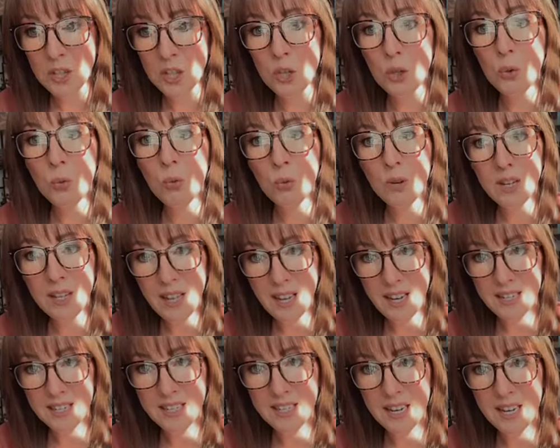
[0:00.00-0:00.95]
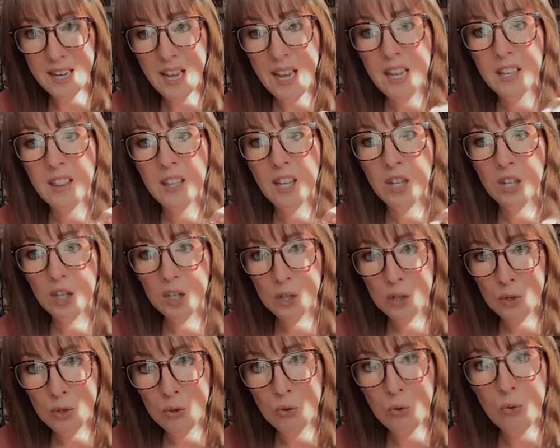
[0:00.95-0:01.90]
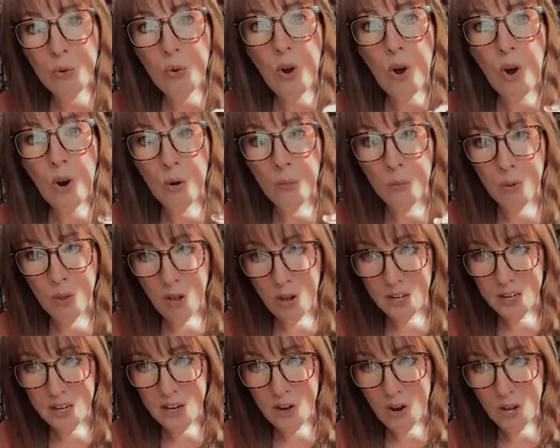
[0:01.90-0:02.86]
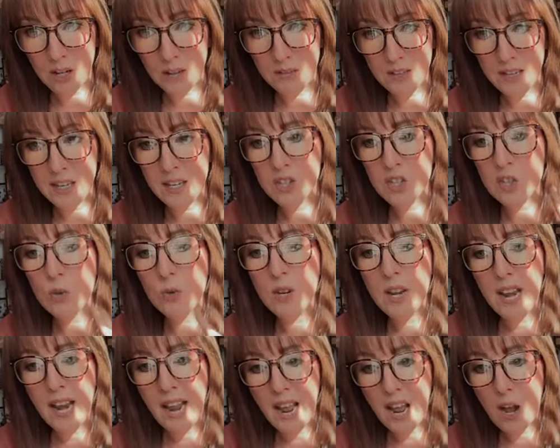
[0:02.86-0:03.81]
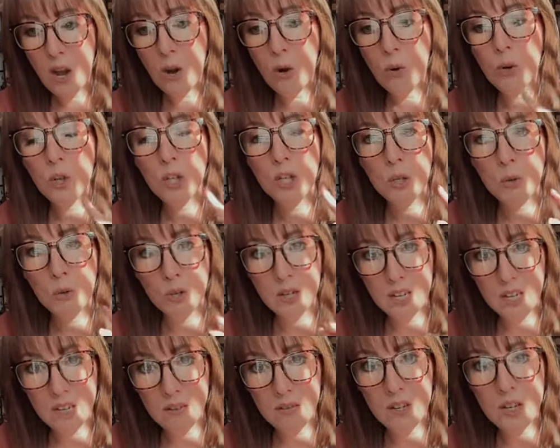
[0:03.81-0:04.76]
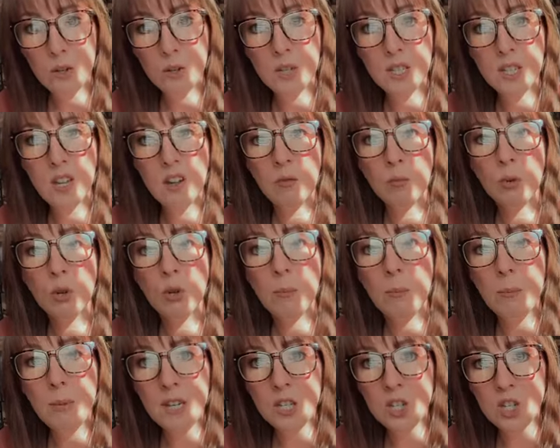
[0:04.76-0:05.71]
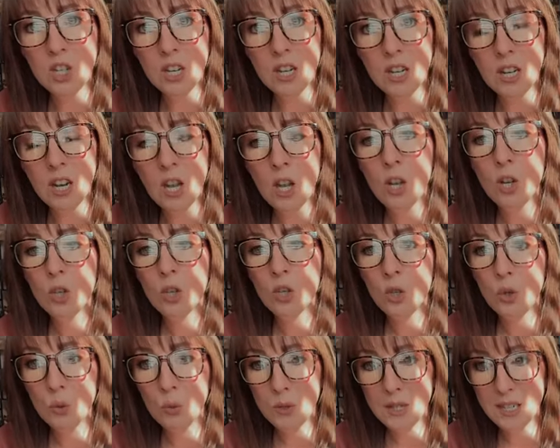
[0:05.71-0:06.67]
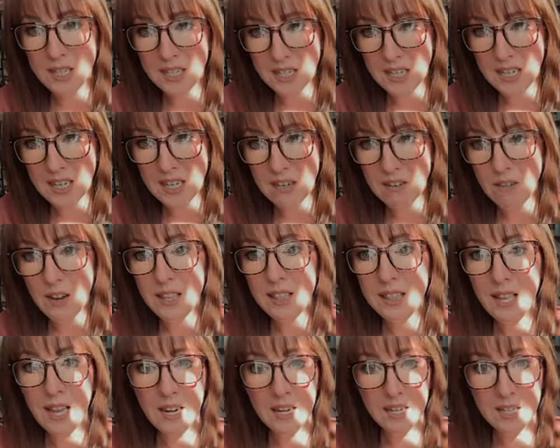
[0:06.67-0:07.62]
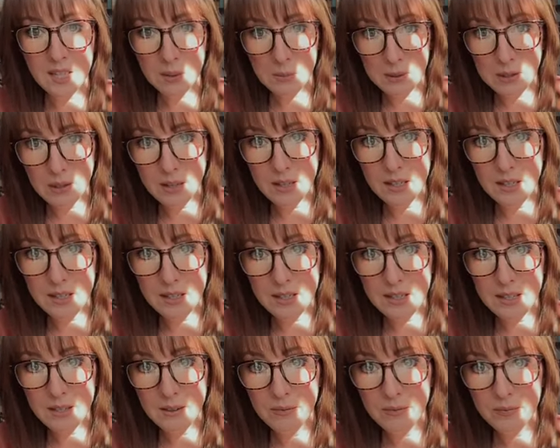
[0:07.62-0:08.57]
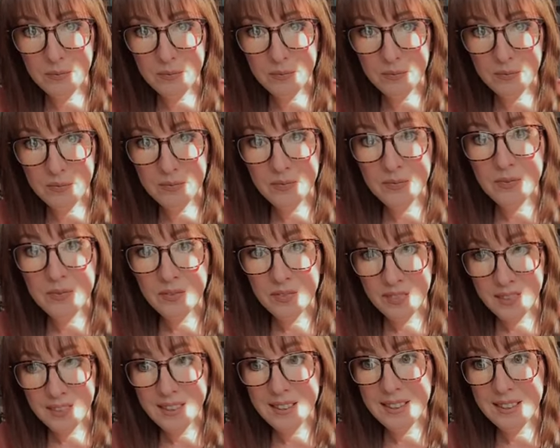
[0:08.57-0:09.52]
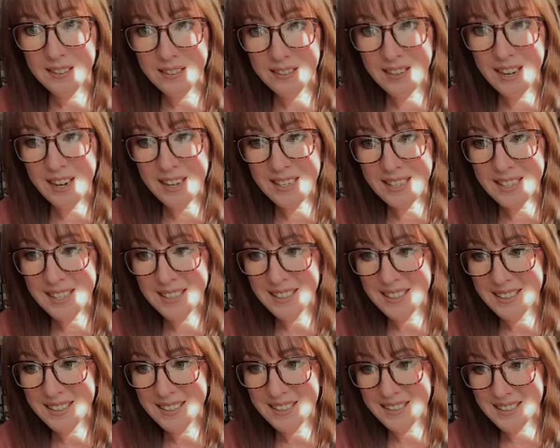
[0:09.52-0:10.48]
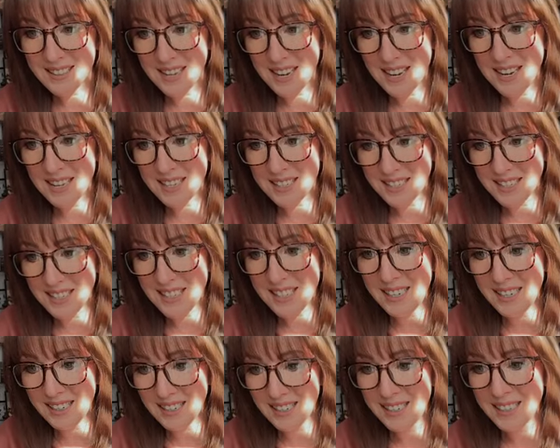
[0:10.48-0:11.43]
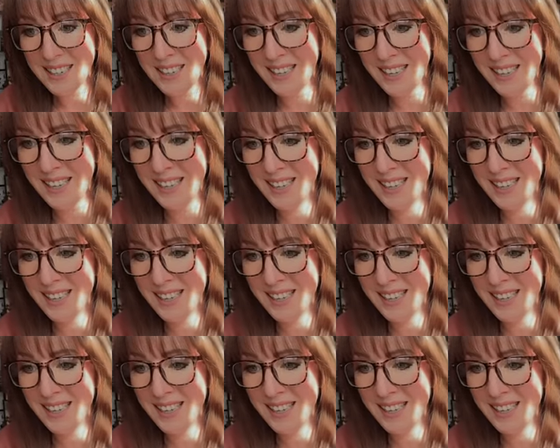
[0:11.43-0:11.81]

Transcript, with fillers: You're realizing that you are blocking all of it. So now you are giving yourself permission to receive that experience. Right? It's nice, isn't it?